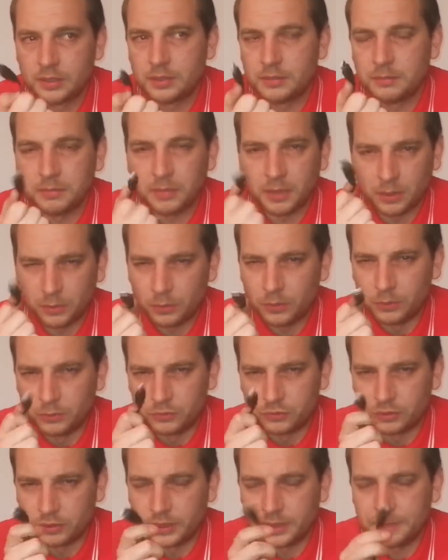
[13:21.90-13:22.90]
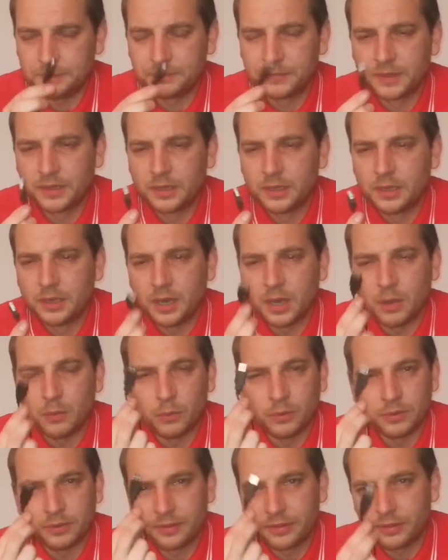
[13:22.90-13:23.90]
but I will try it. I
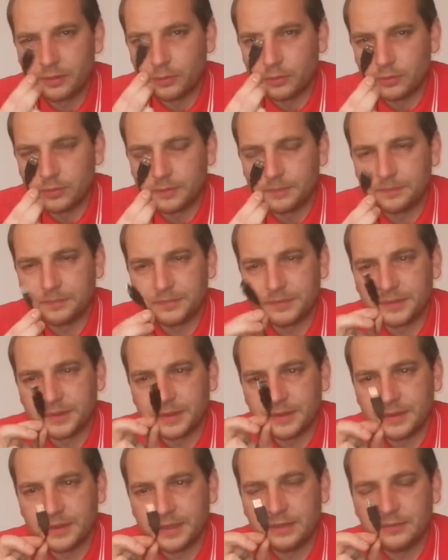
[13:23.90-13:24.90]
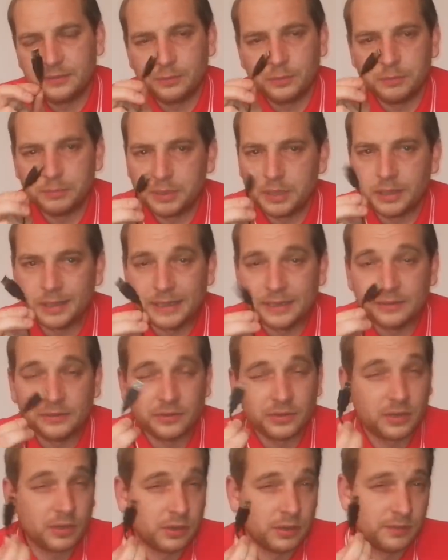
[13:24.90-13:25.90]
would have thought that this would plug into
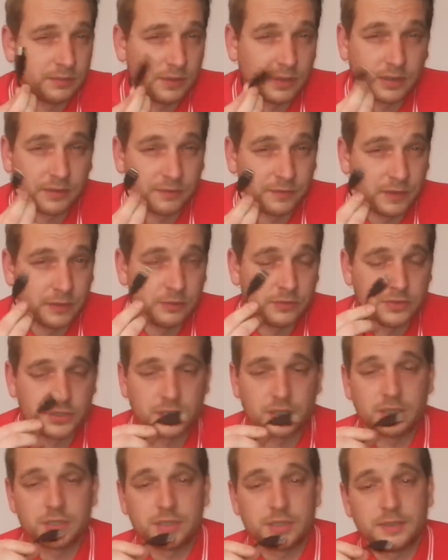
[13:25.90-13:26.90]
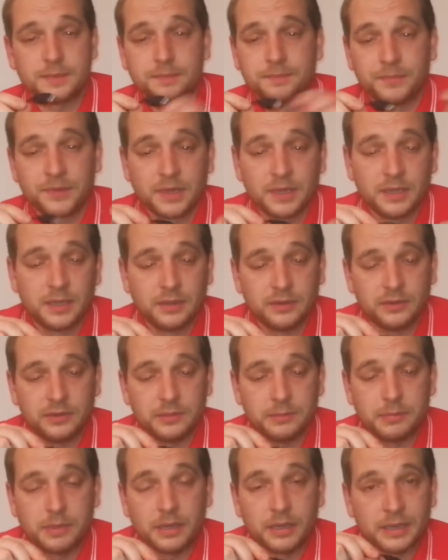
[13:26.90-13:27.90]
kind of like a phone charger. So you
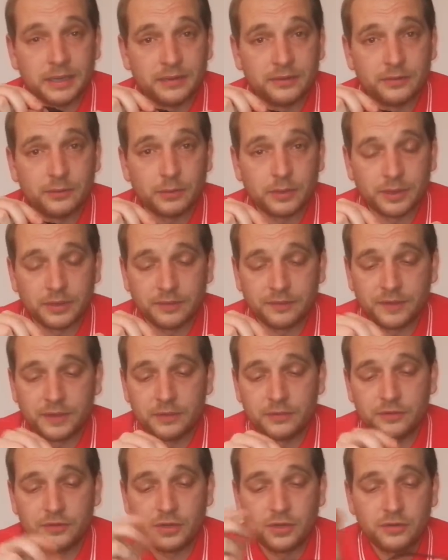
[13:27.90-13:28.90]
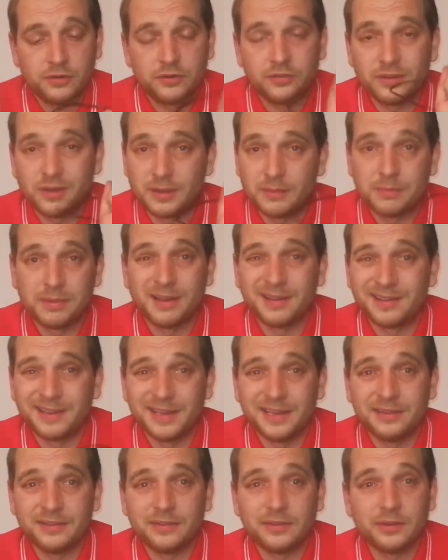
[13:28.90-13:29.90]
plug it into one of the phone chargers, plug it
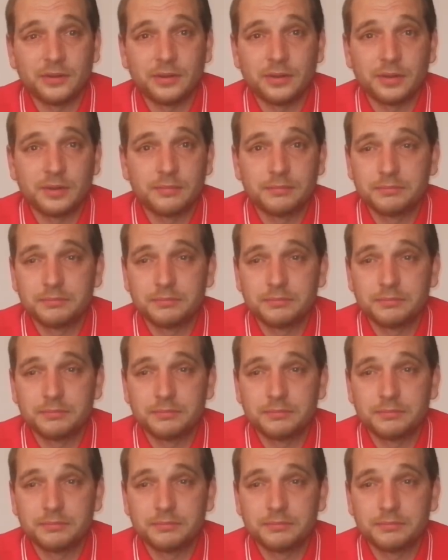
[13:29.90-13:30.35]
into the